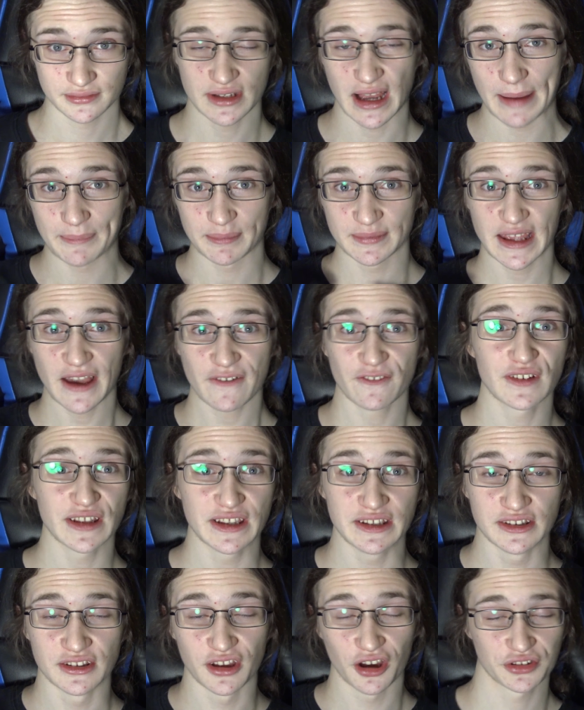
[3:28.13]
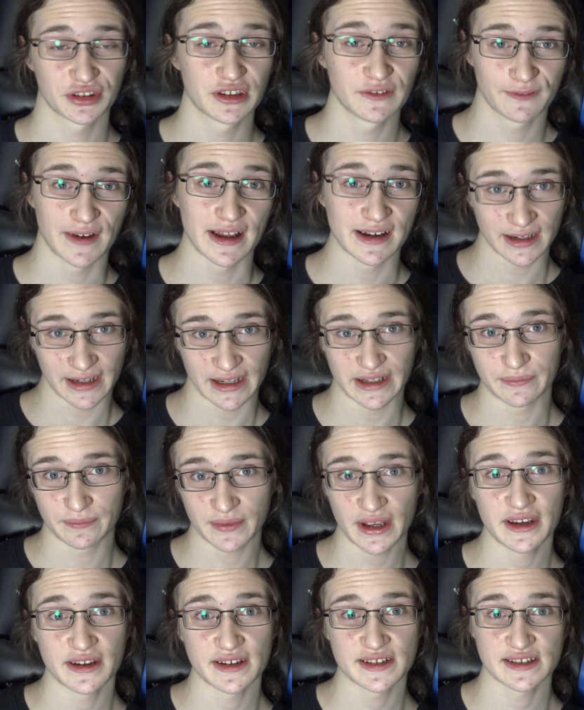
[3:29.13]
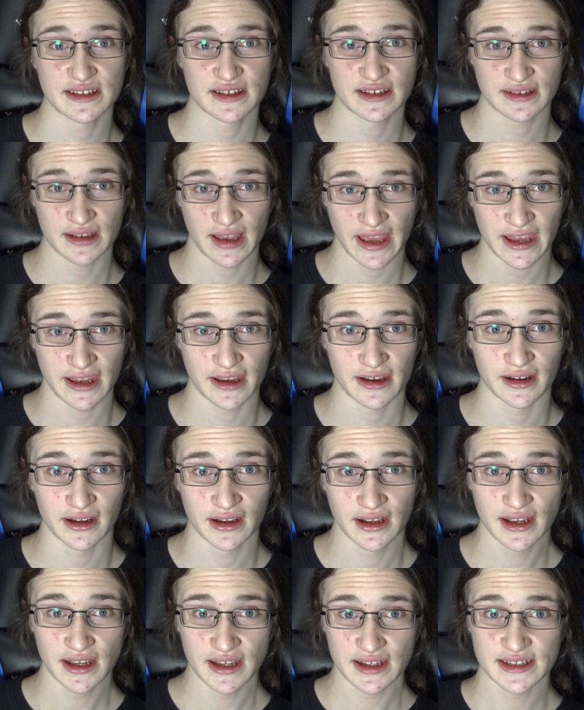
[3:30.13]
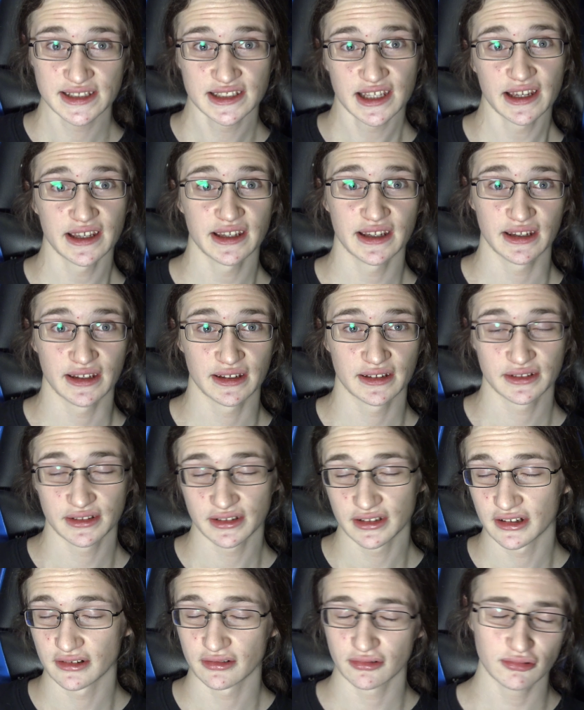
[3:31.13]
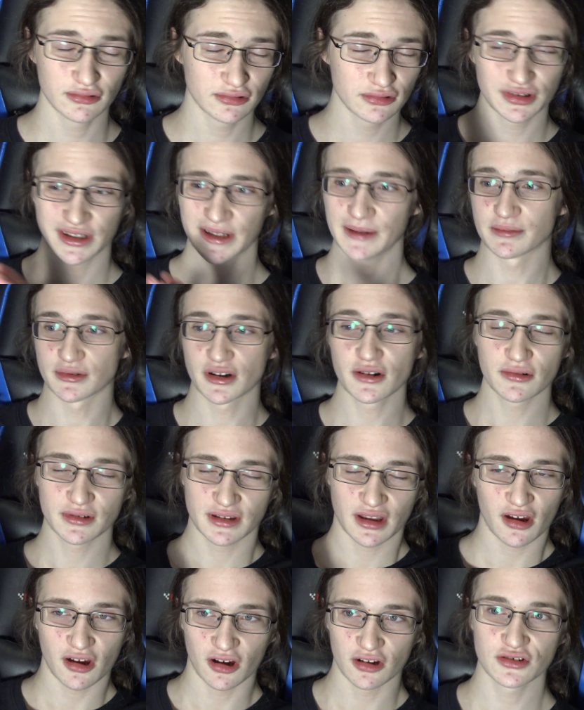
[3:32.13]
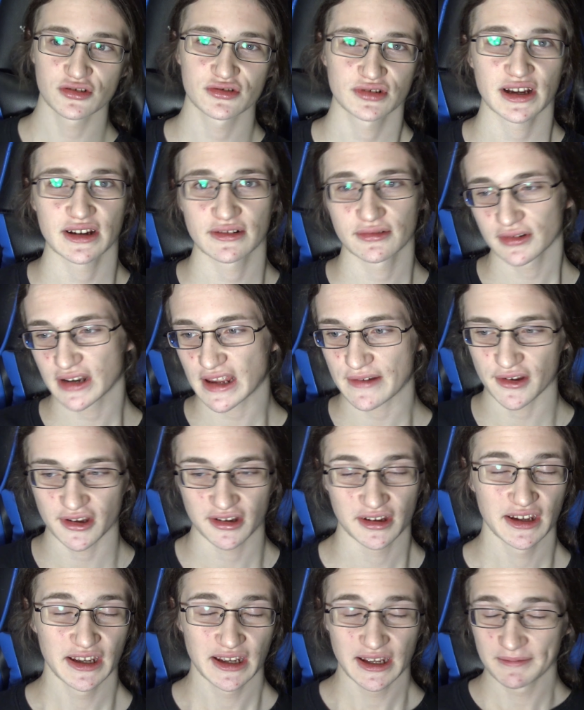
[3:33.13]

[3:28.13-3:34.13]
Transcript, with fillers: So I'm definitely not defending Nvidia here saying, you know, oh, he broke the contract or whatever,